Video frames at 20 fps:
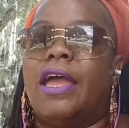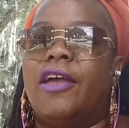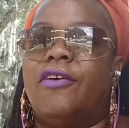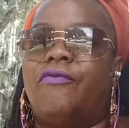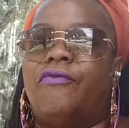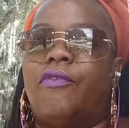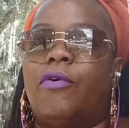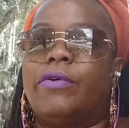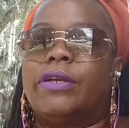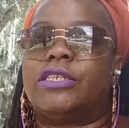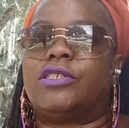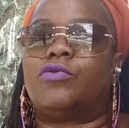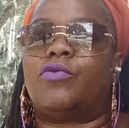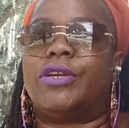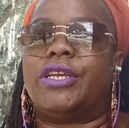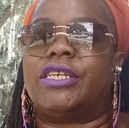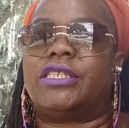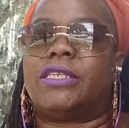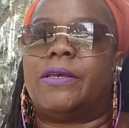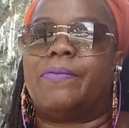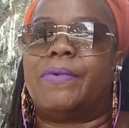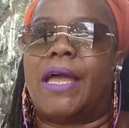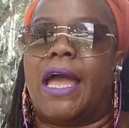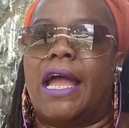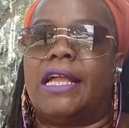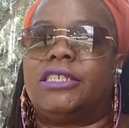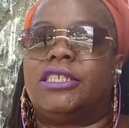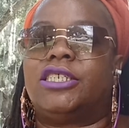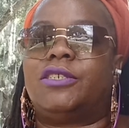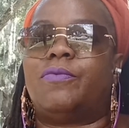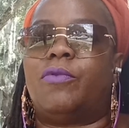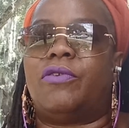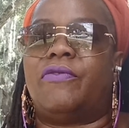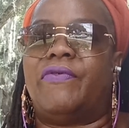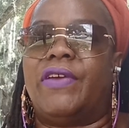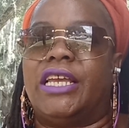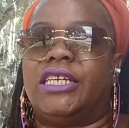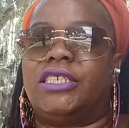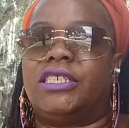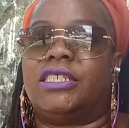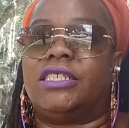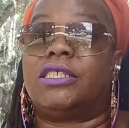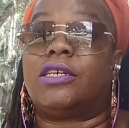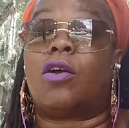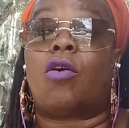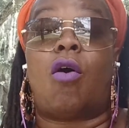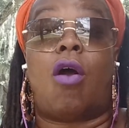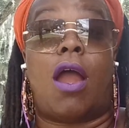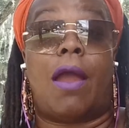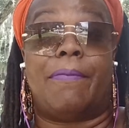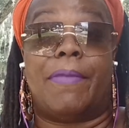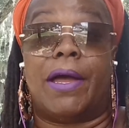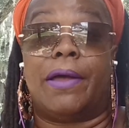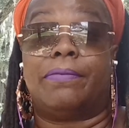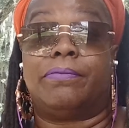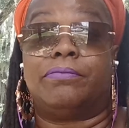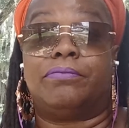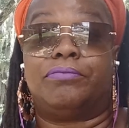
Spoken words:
and focus on your subconscious motivations and karma.